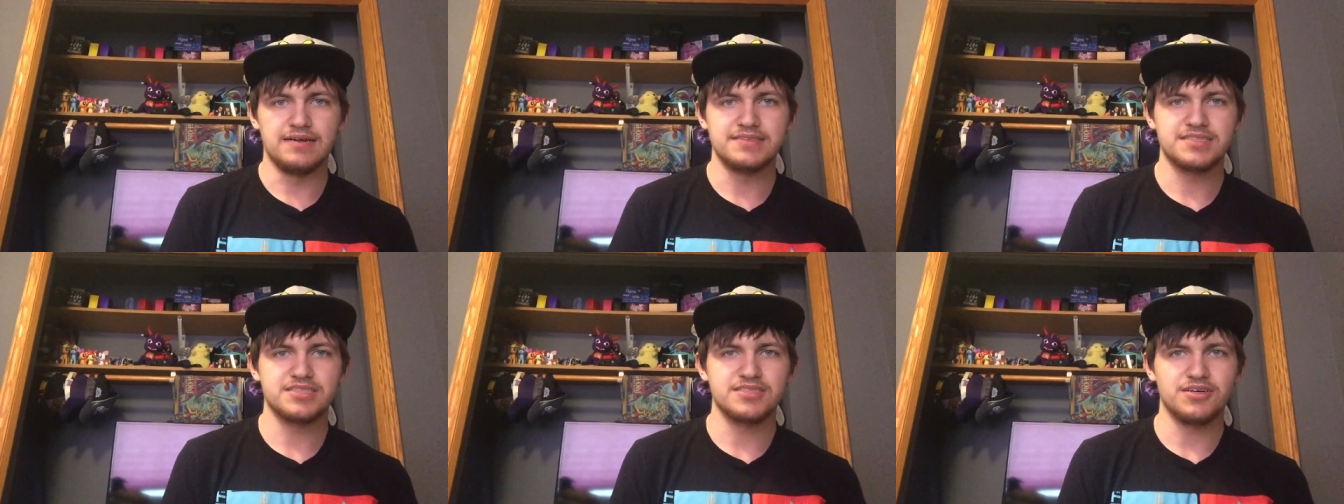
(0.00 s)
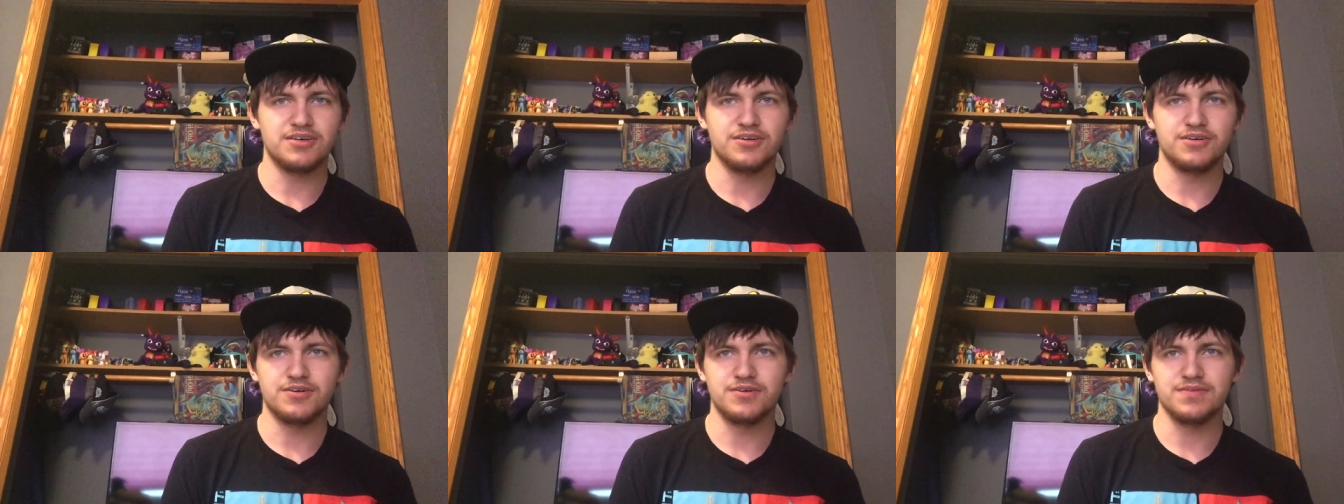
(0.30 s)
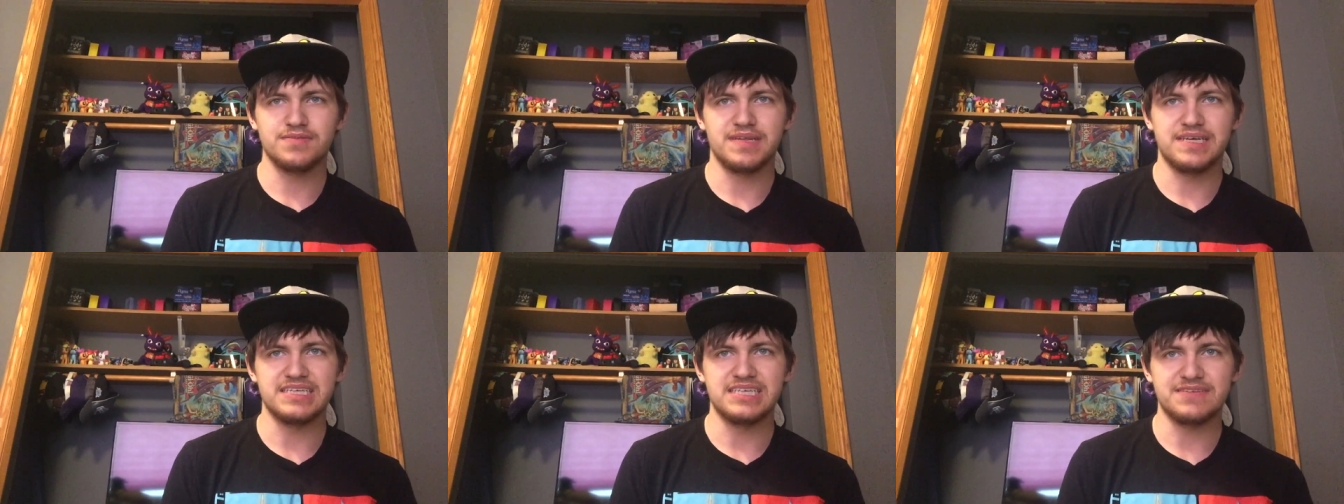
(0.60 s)

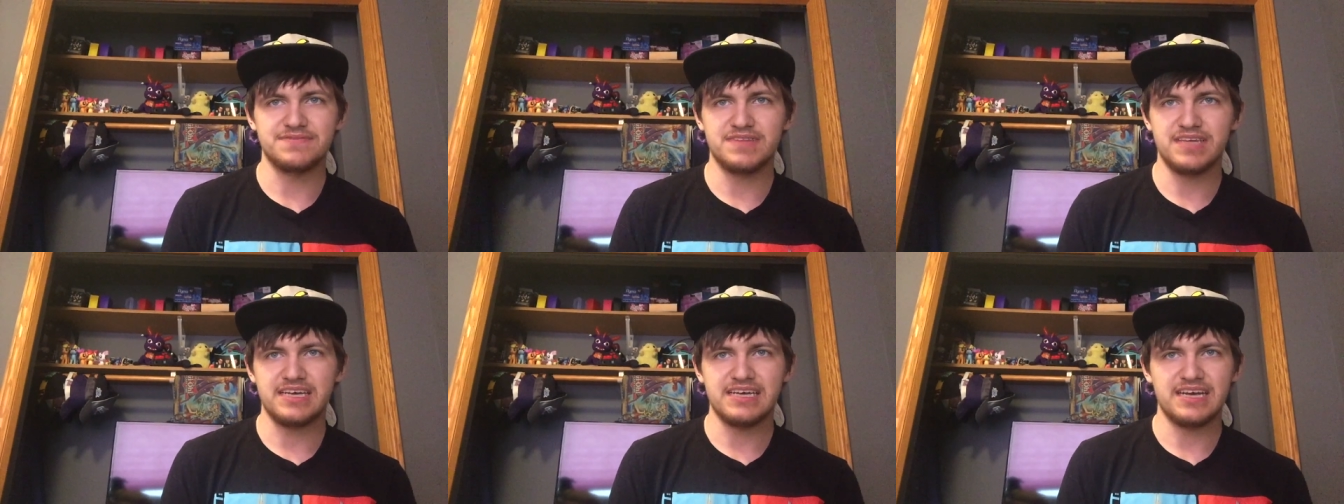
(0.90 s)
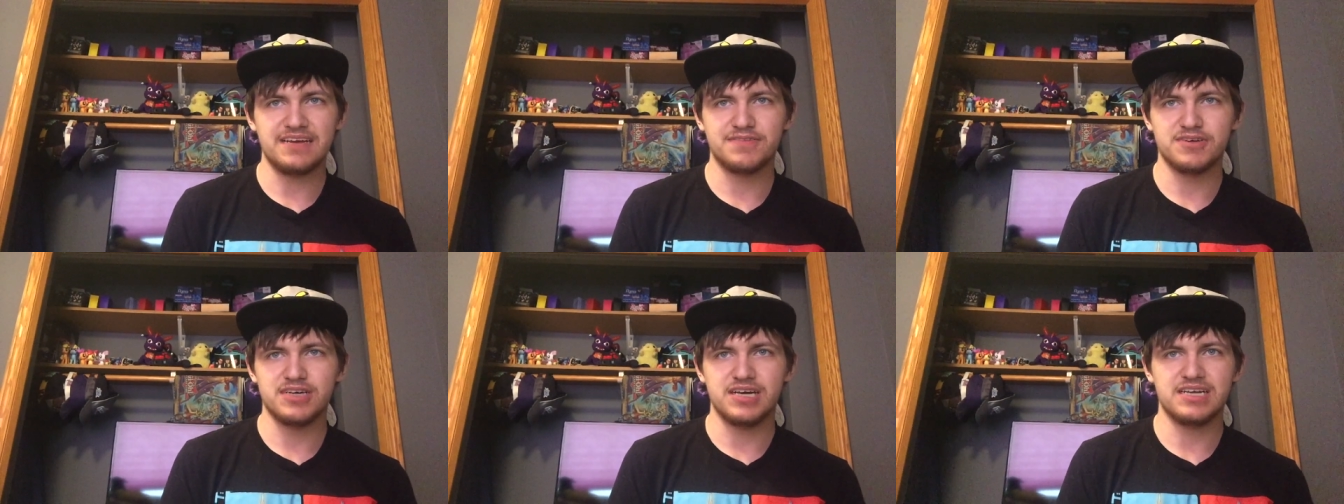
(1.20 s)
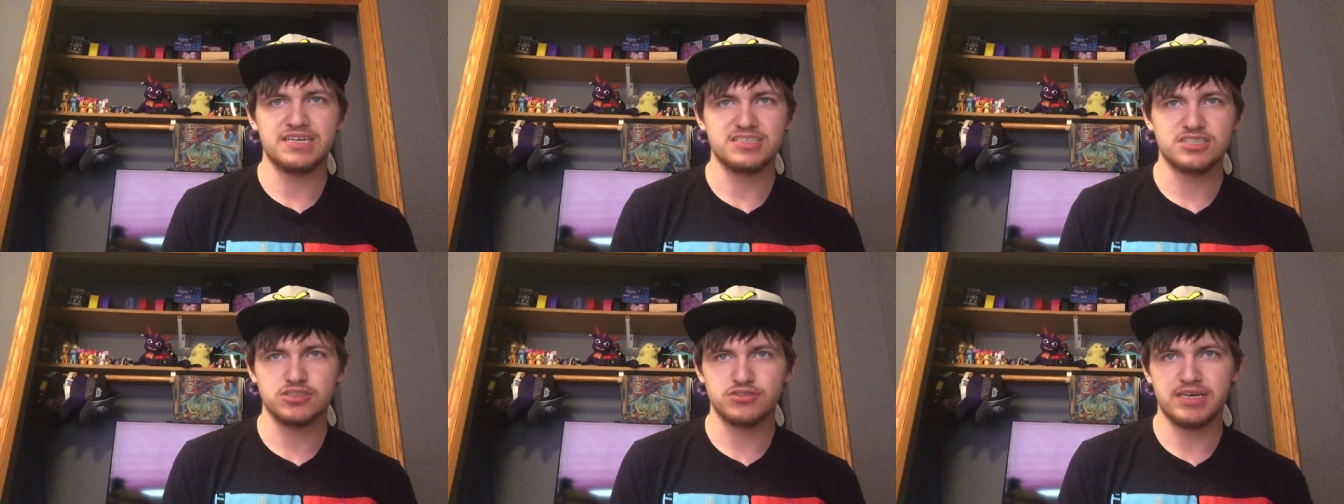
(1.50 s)
So like, if they ever
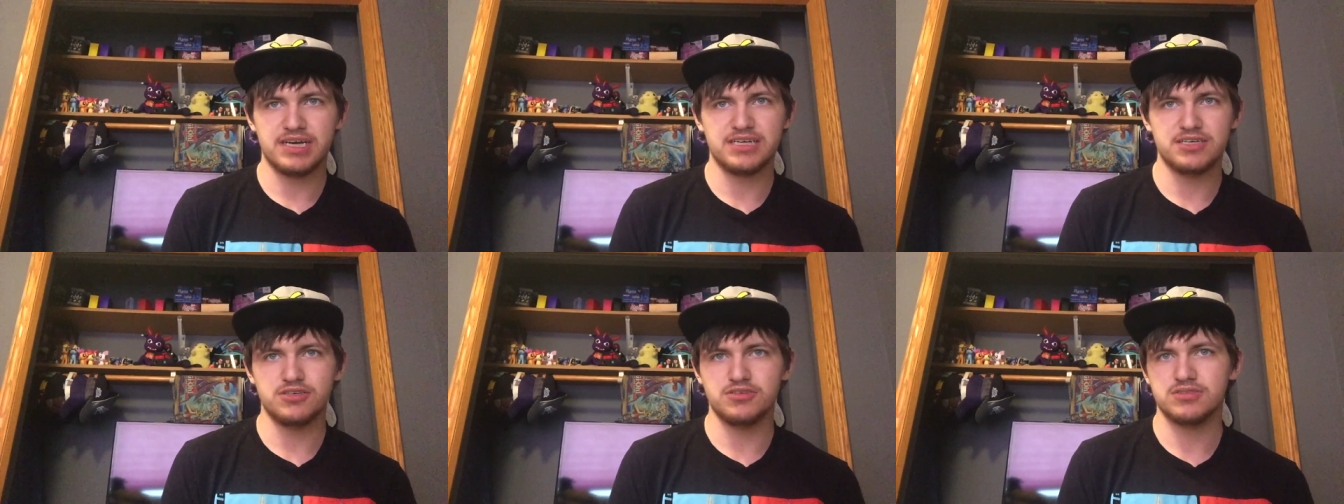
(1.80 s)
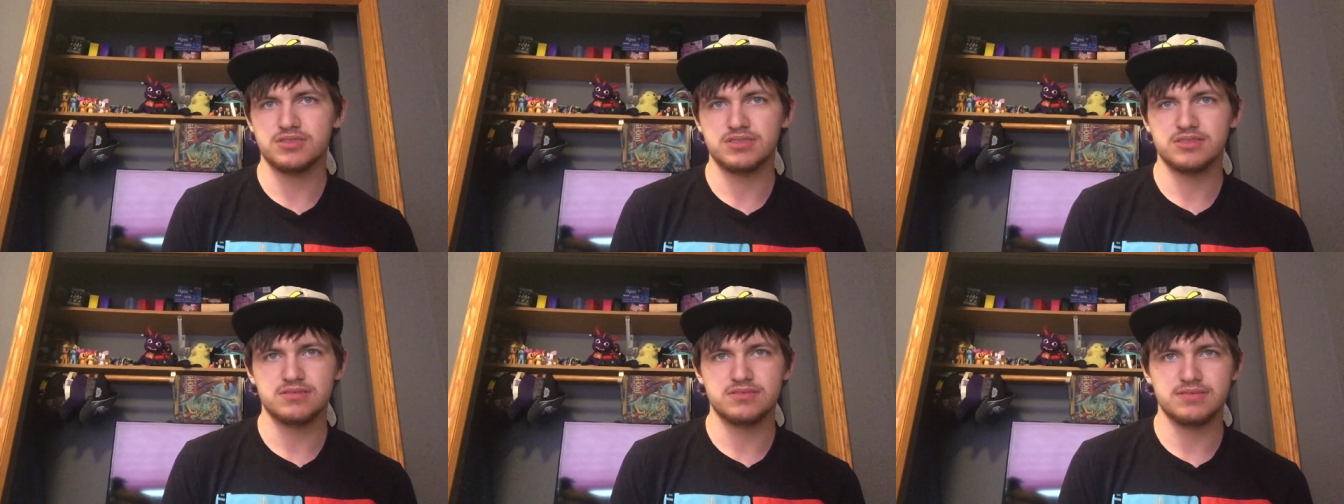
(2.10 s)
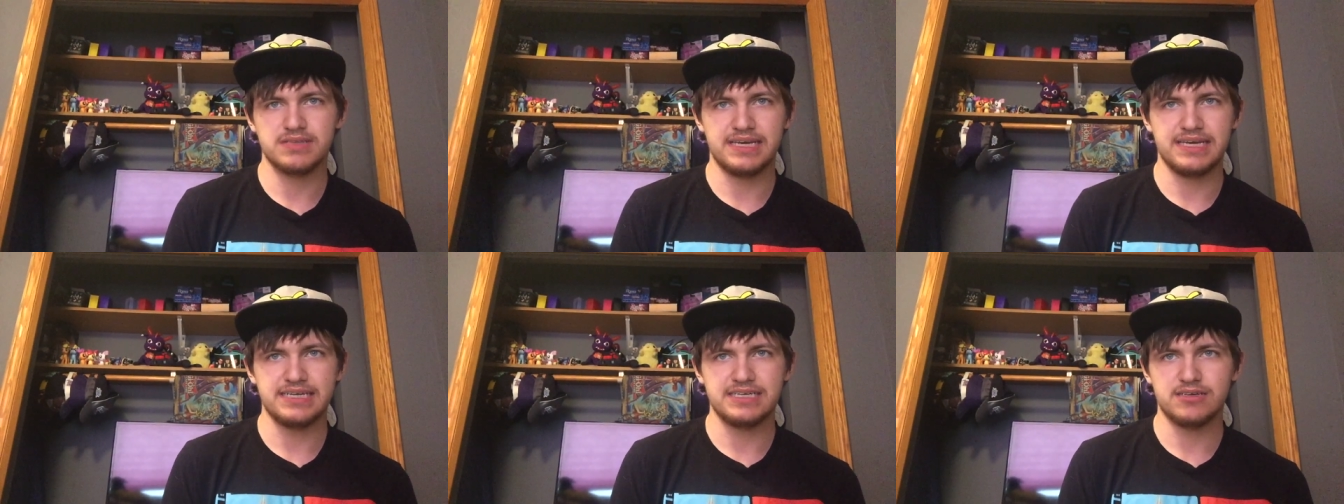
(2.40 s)
got a
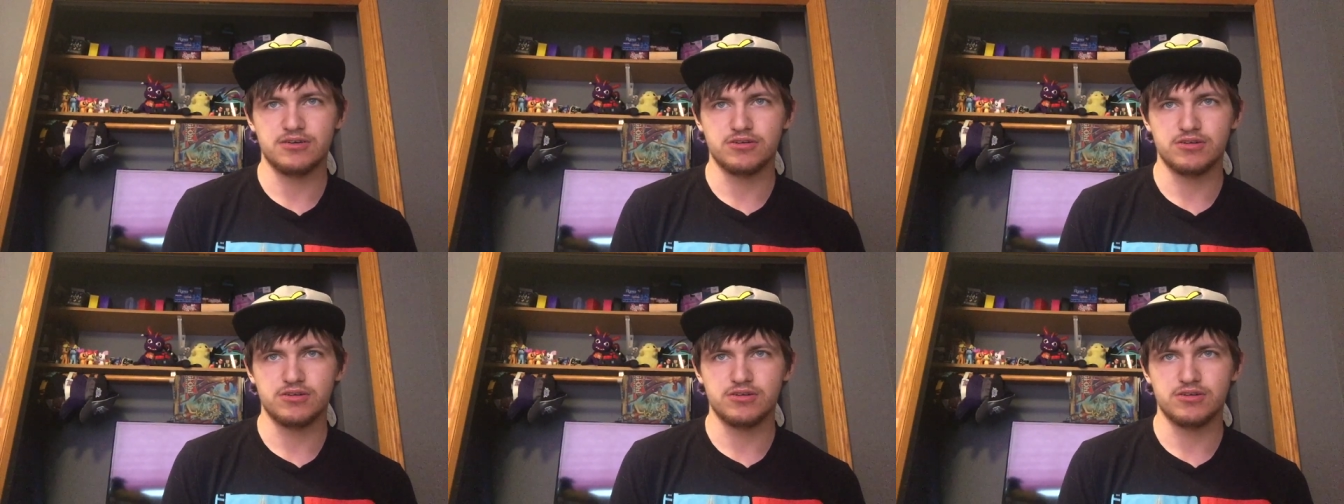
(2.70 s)
Stratos, like,